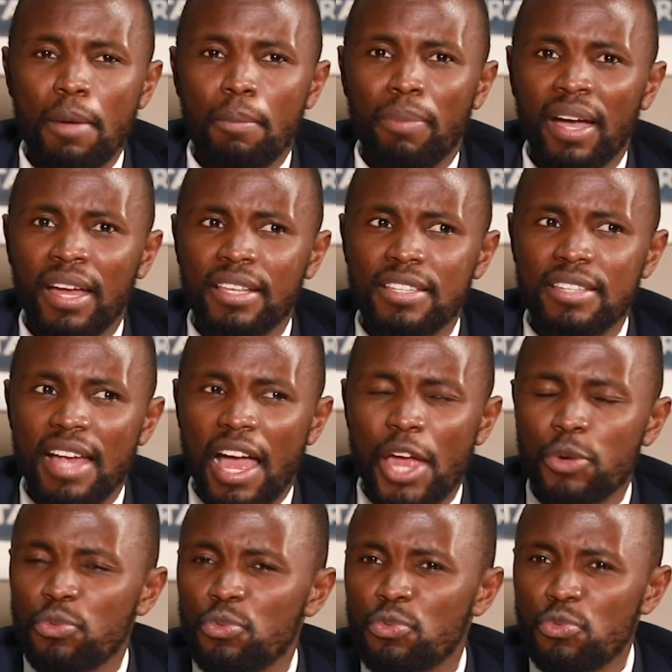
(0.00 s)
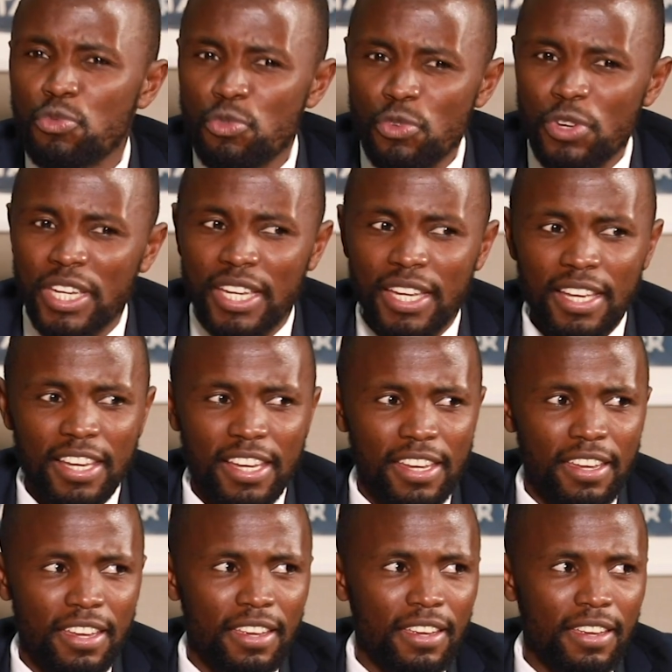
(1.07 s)
But I
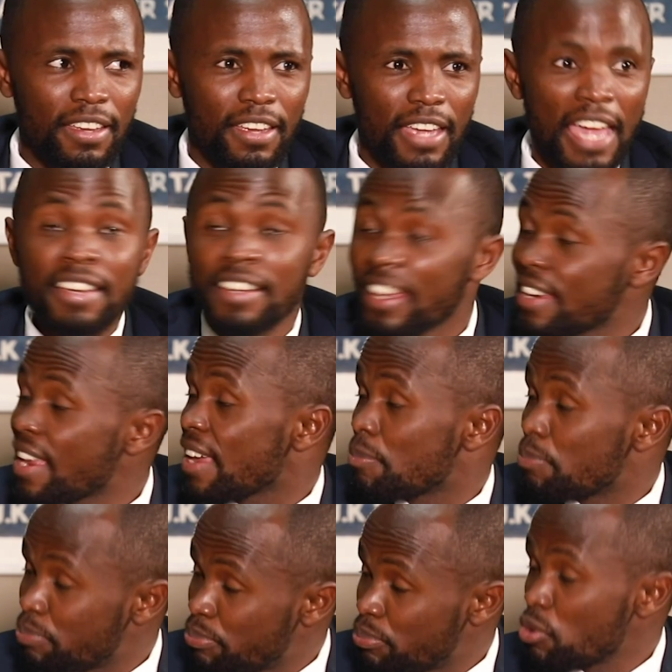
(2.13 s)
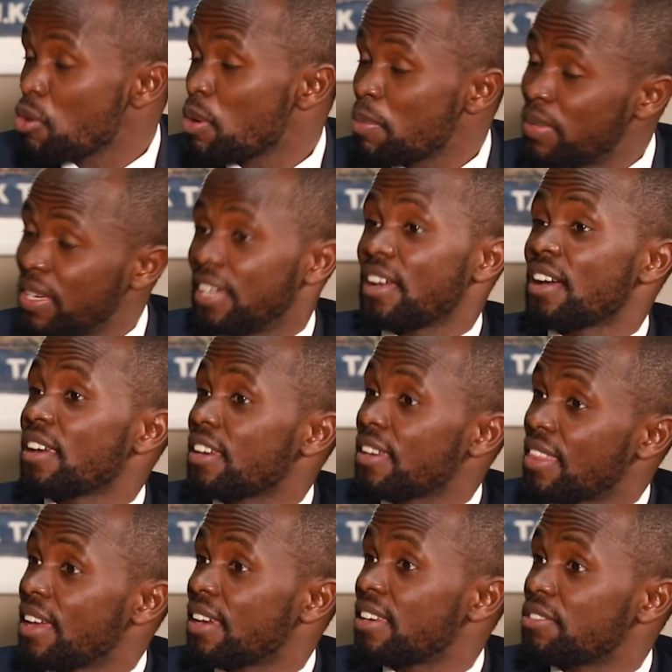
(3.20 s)
really, and I probably carried
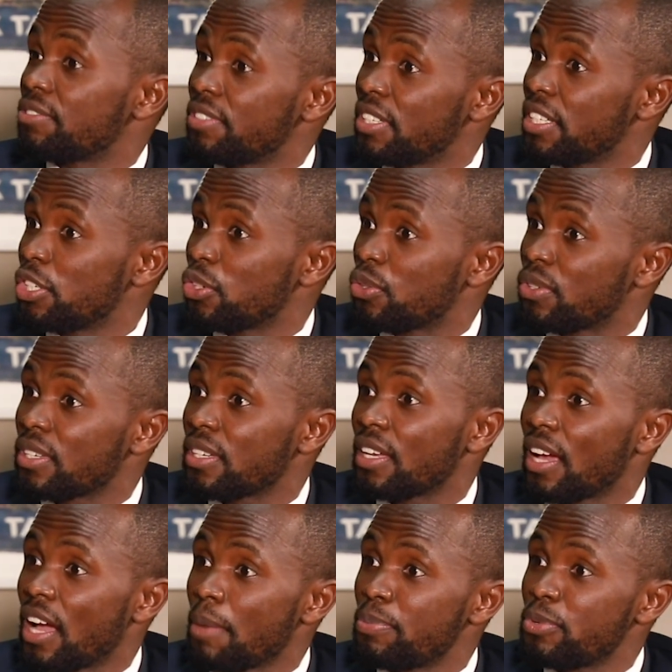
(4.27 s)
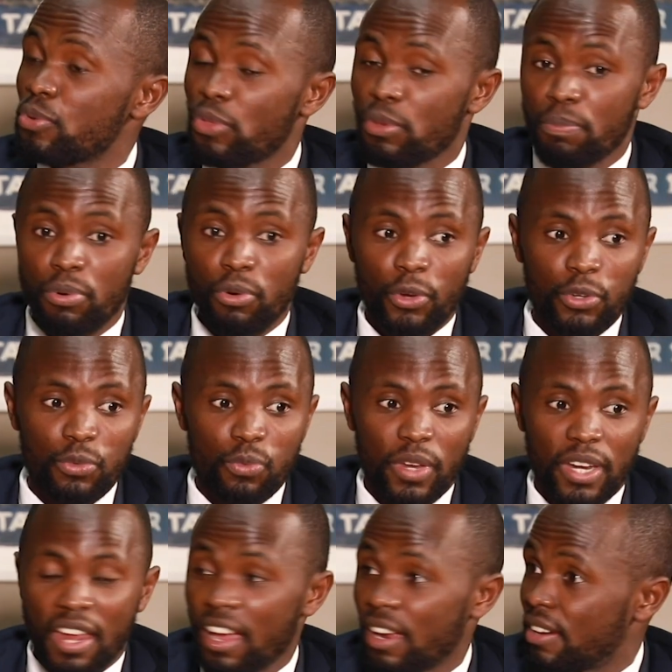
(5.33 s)
that definition up to the point
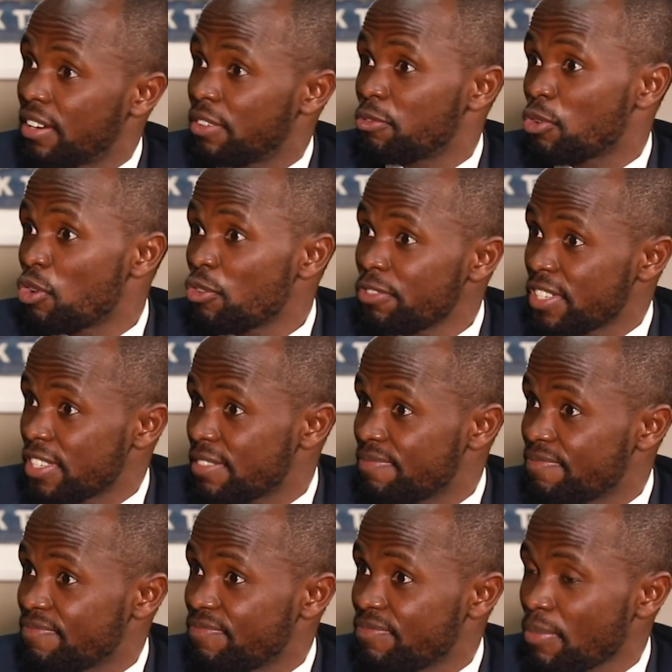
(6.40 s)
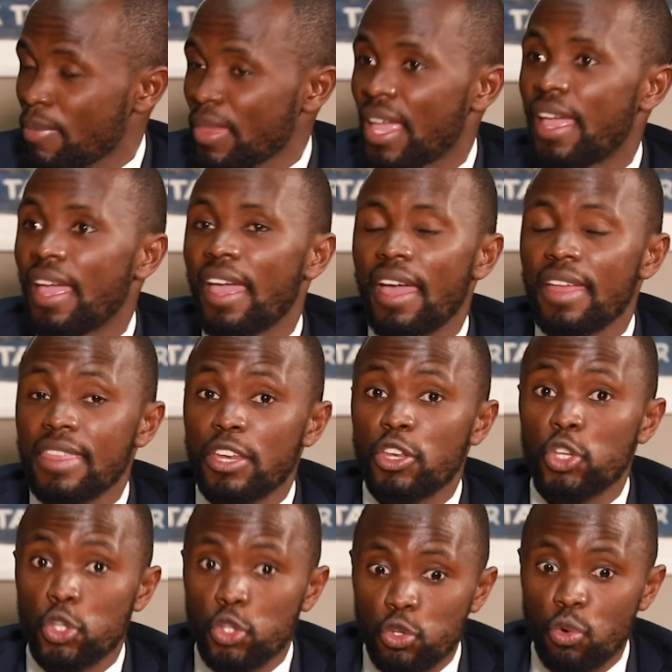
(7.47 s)
when I ran for office. And
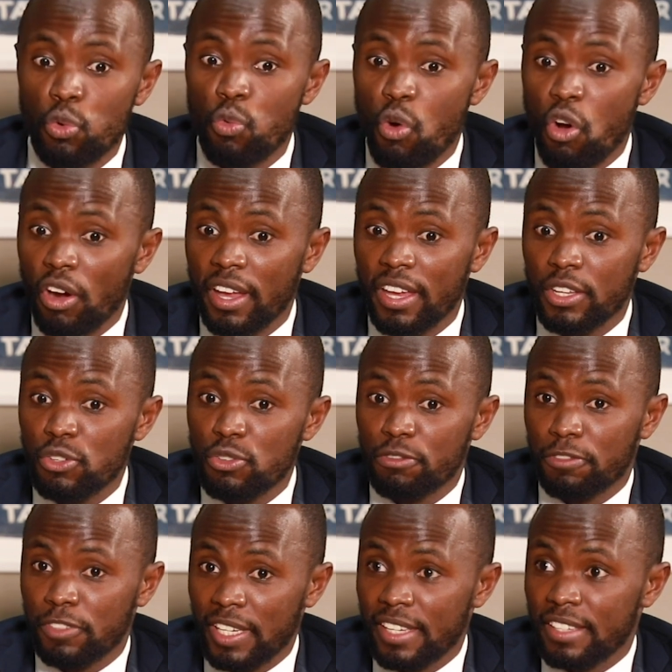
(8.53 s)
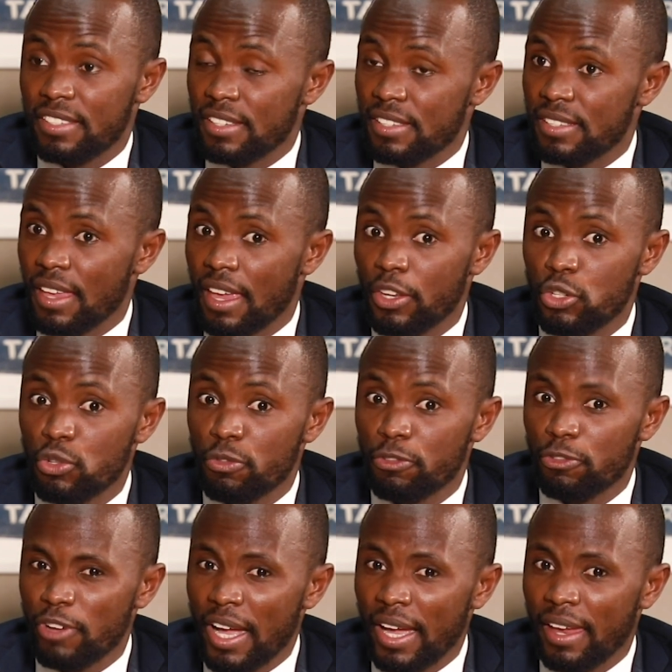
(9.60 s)
then you walk into villages and you
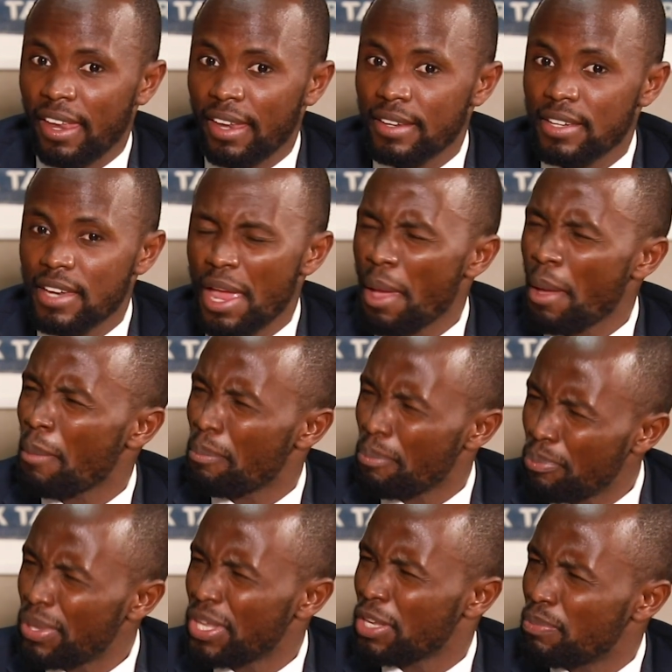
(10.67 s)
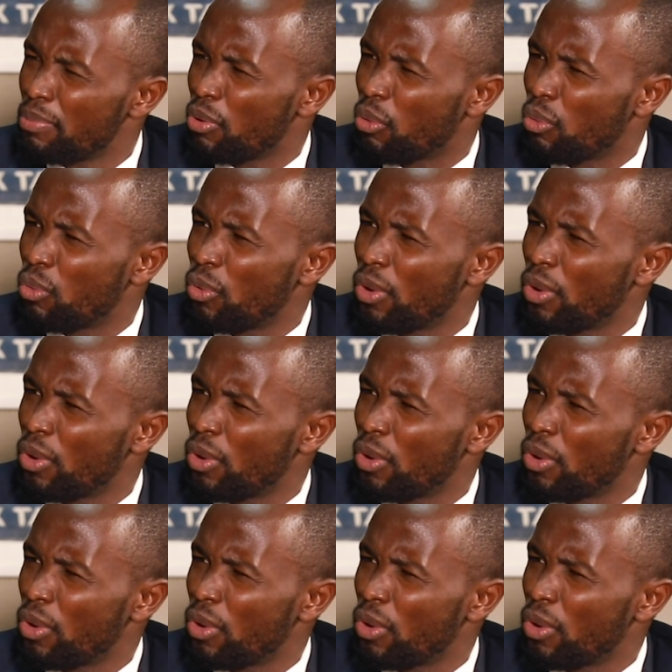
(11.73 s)
find people,